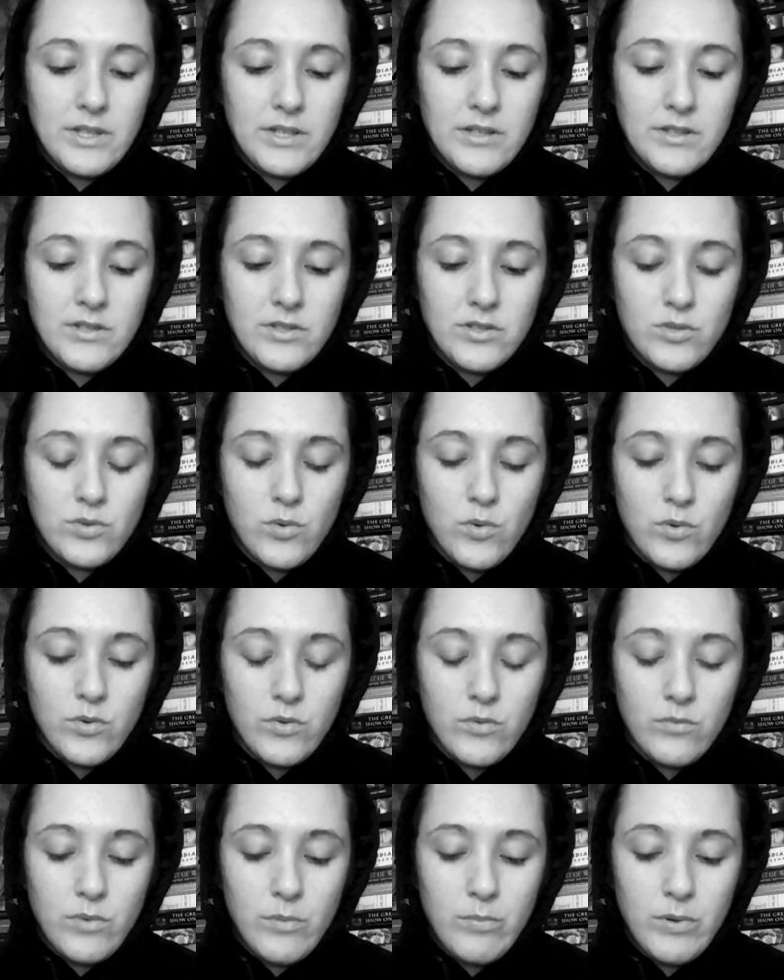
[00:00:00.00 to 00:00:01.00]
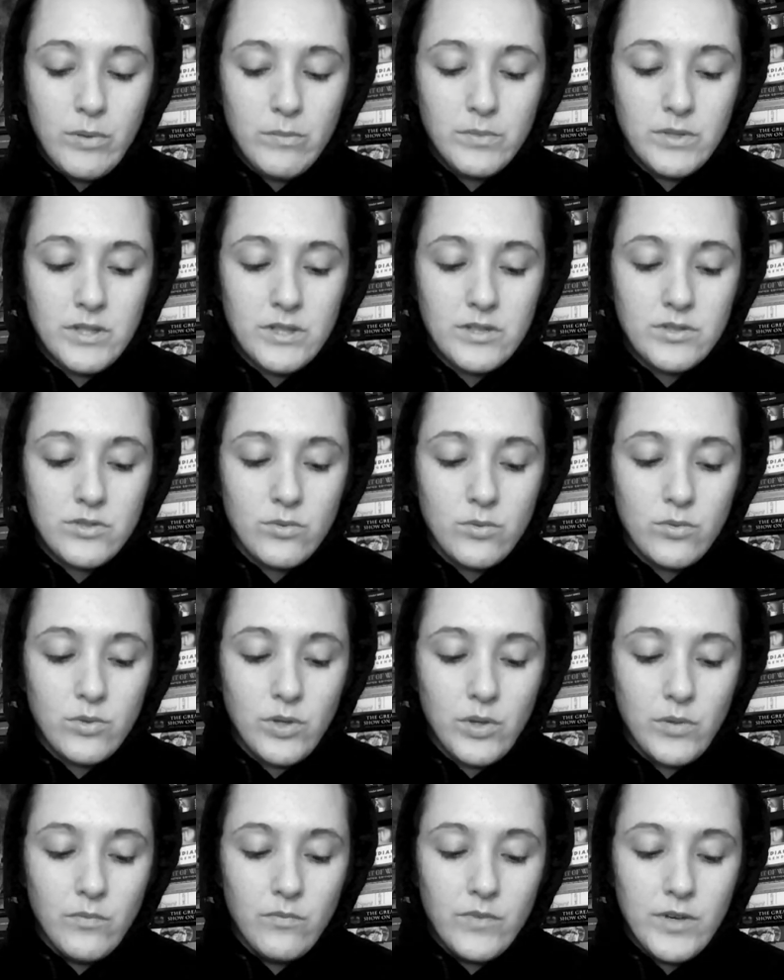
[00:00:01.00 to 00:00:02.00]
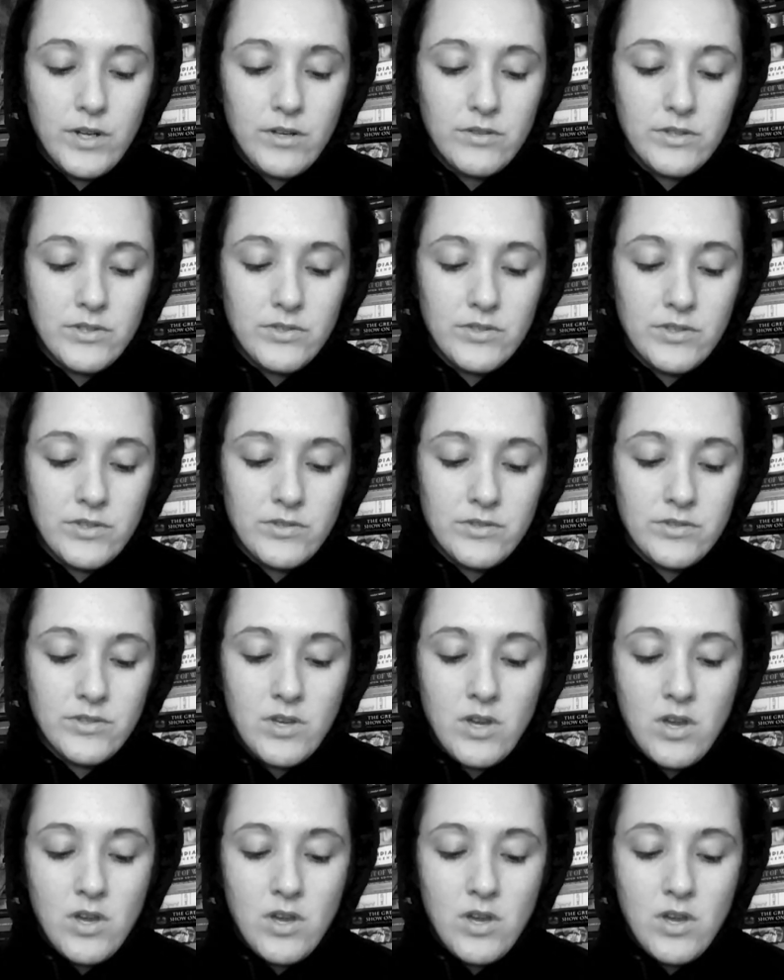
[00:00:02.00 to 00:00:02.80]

discordant republics or confederacies